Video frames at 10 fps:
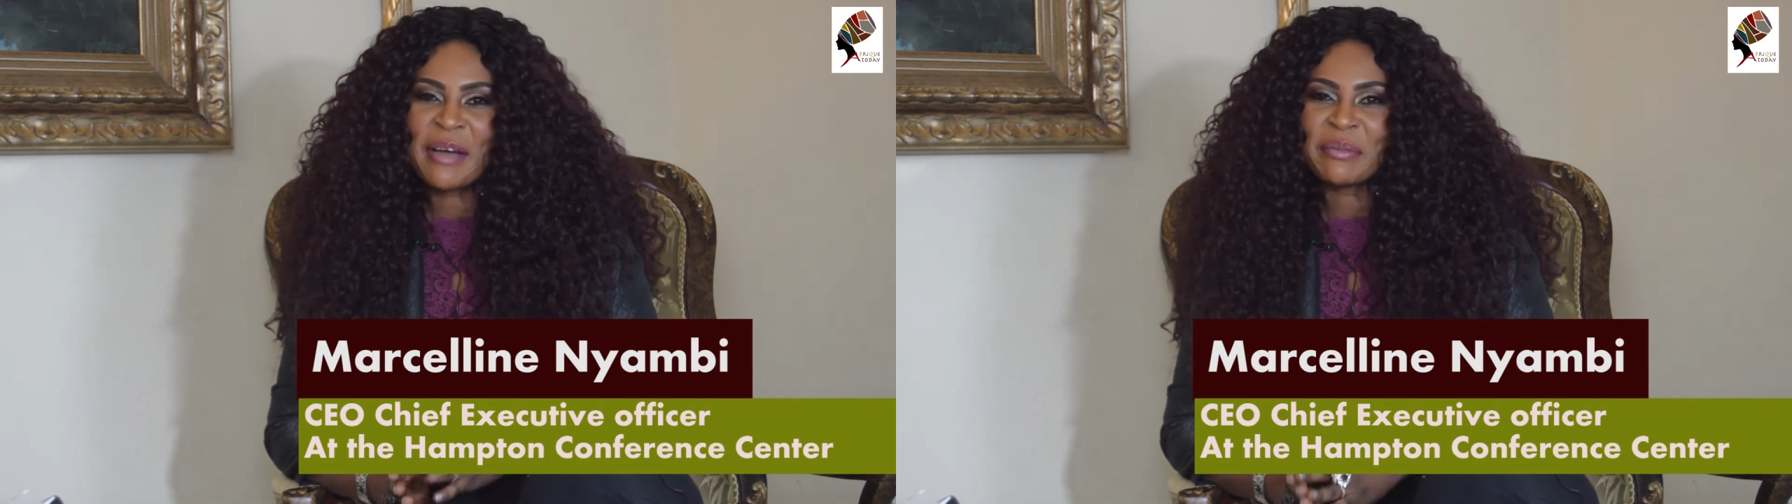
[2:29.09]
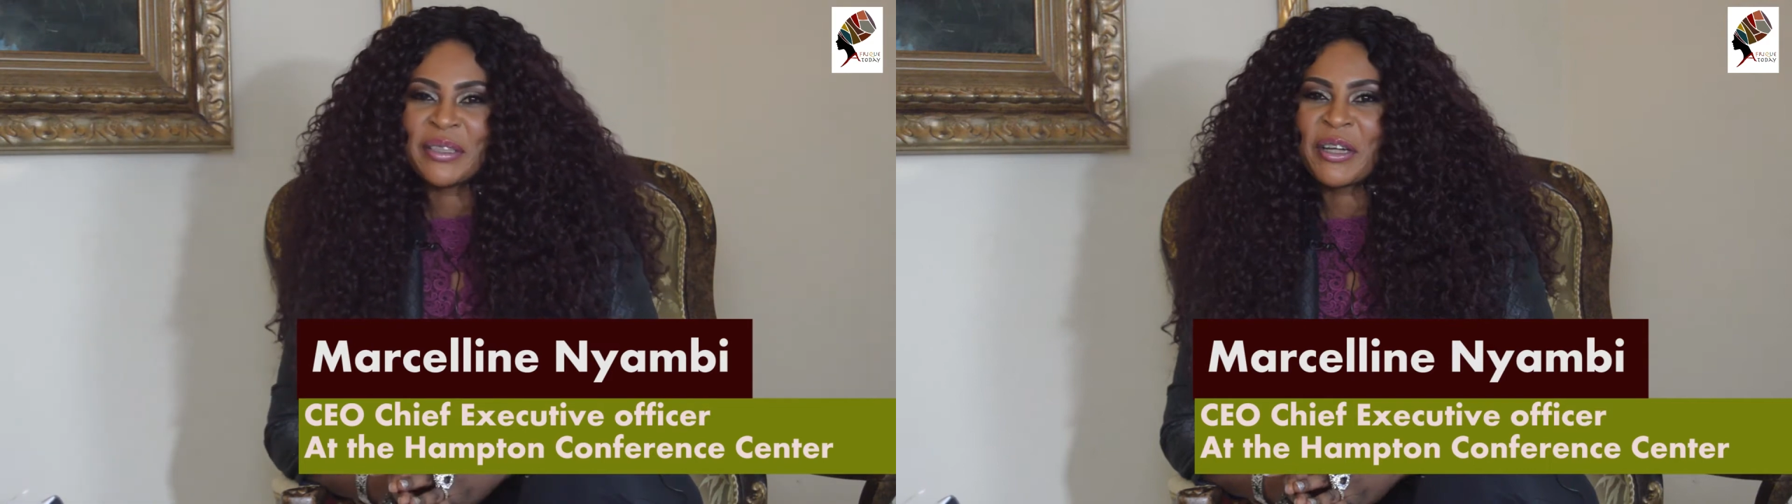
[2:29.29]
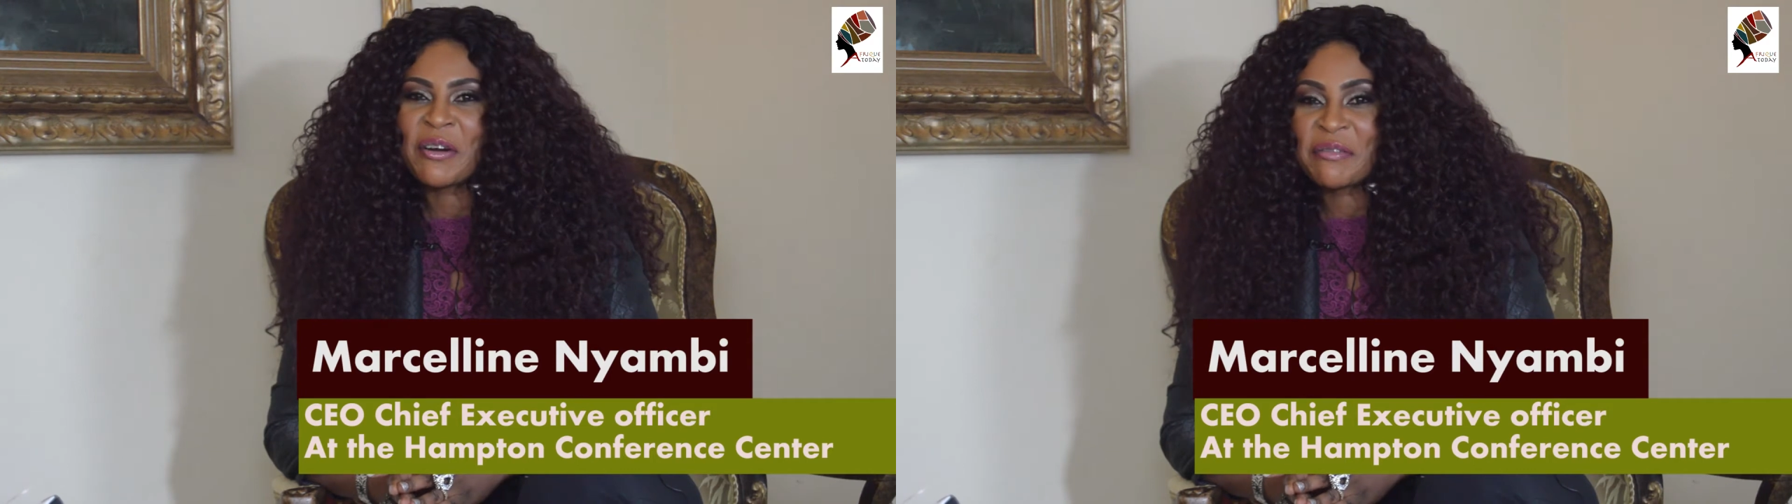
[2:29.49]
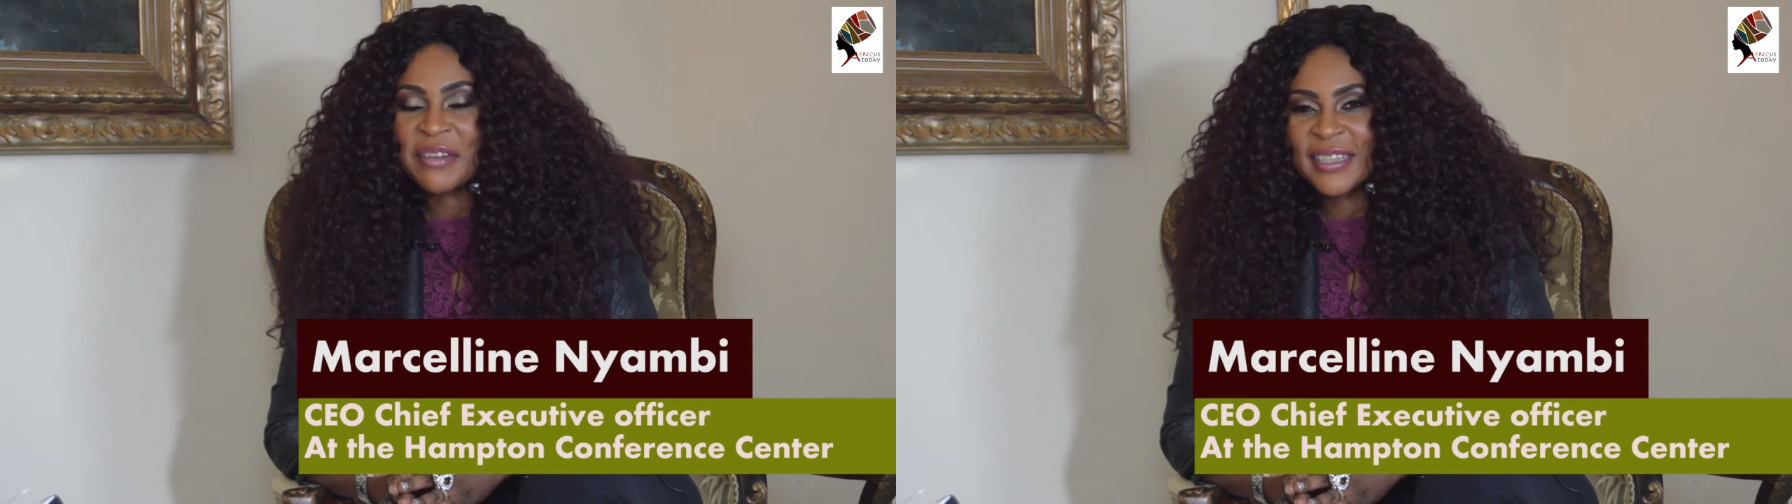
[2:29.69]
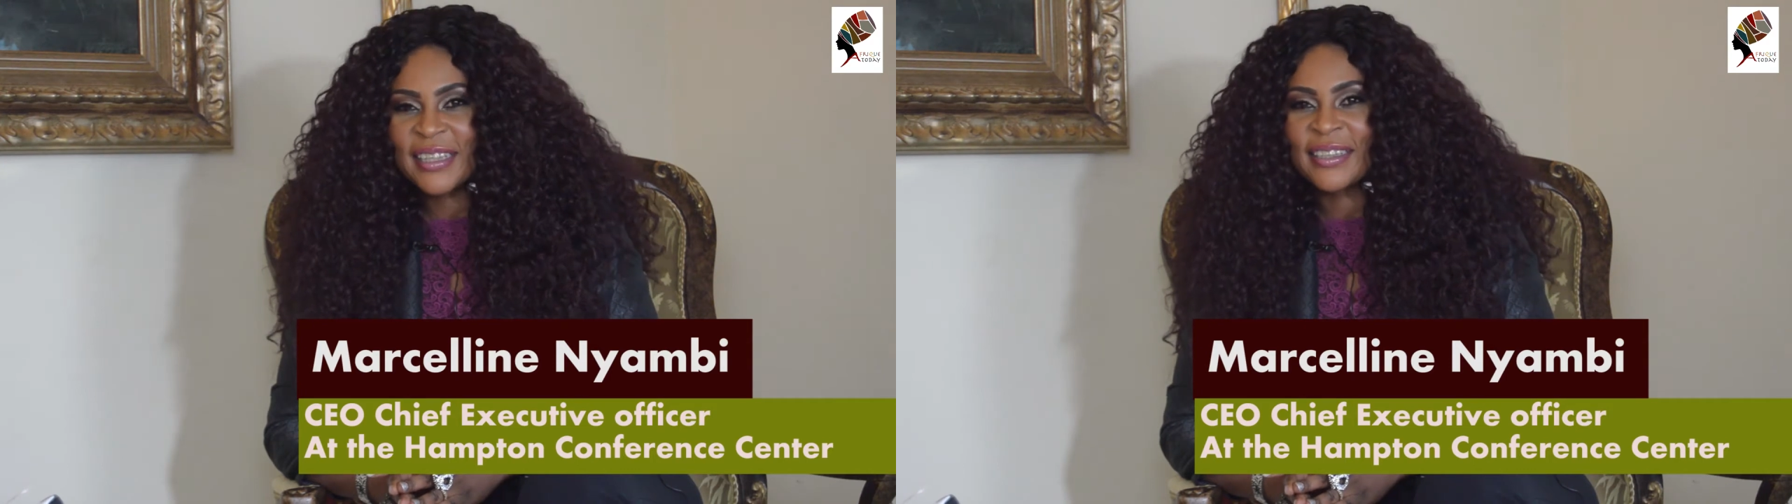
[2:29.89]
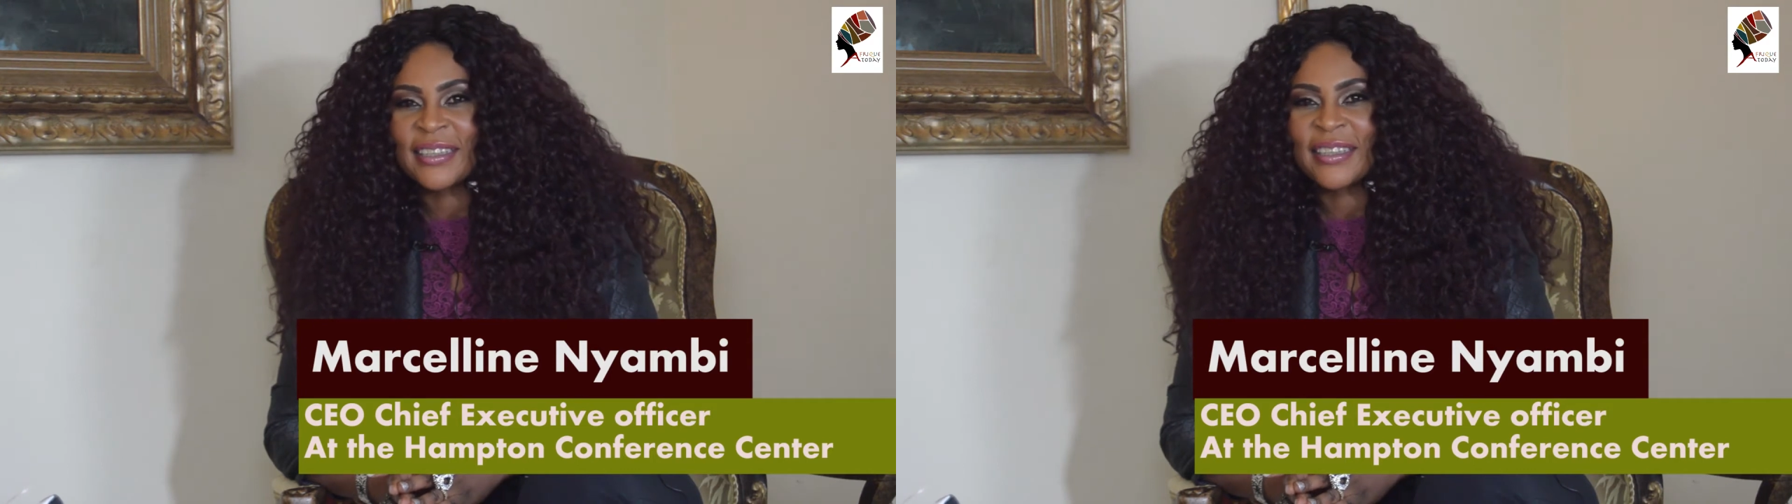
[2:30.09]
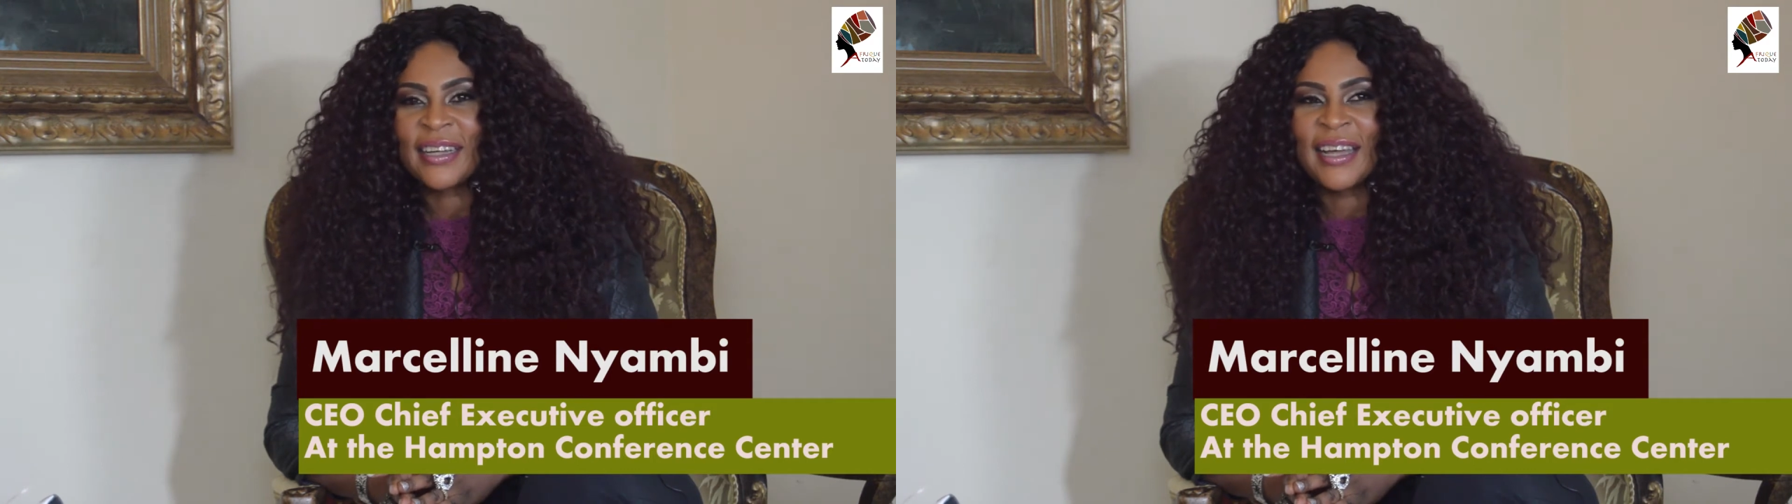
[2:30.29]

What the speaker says: Hampton Conference Center,